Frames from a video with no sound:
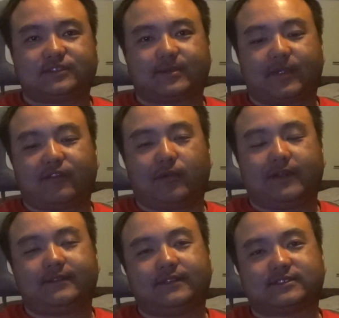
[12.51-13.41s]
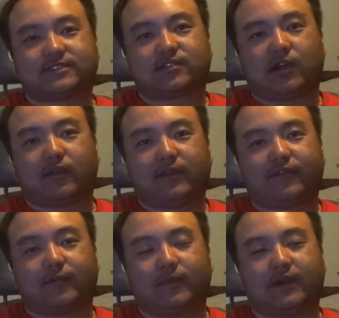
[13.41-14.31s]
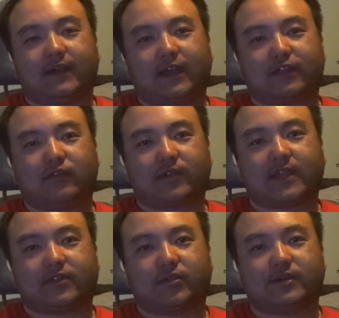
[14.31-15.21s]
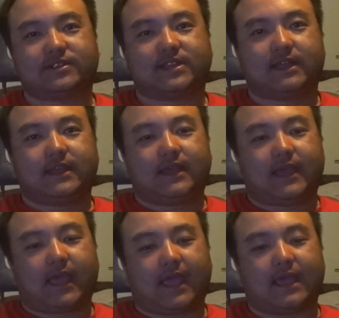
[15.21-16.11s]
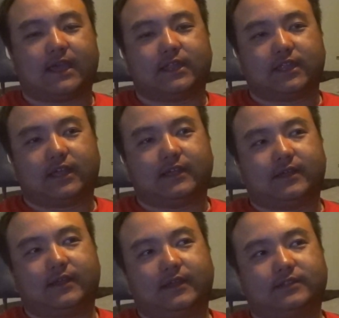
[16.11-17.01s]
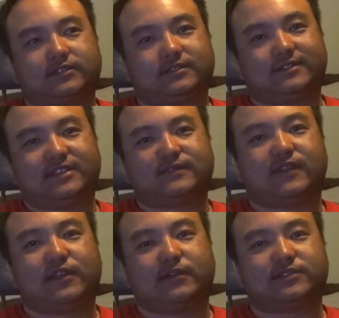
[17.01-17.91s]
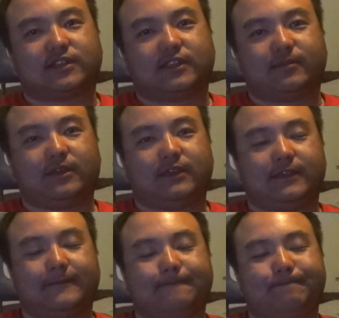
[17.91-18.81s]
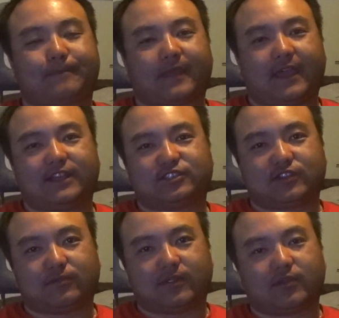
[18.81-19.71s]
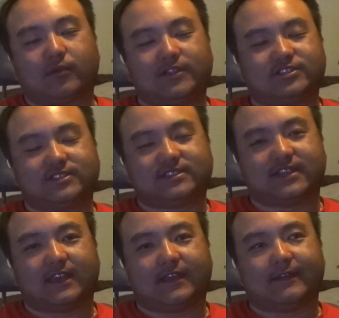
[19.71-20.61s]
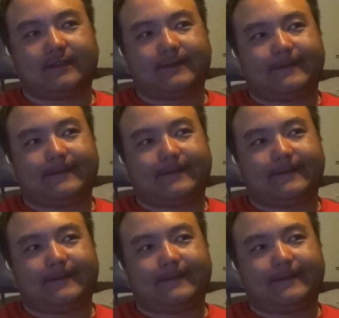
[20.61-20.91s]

What's up, everyone? This is Connery from Out of Work Outdoors, and this video is going to be answering one of the questions that